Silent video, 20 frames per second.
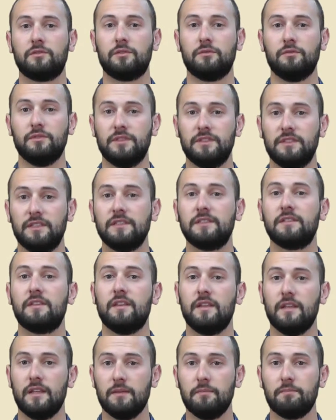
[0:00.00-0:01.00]
to resist
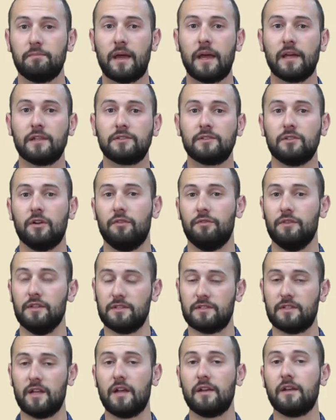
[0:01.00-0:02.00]
the impacts of the
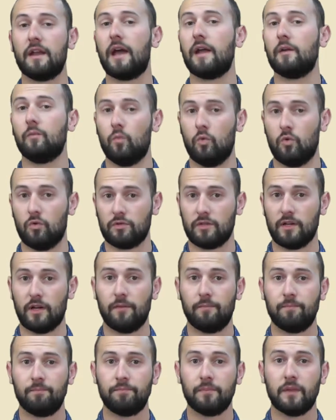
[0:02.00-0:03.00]
sun and
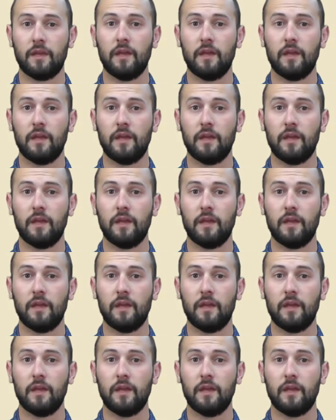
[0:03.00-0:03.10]
water.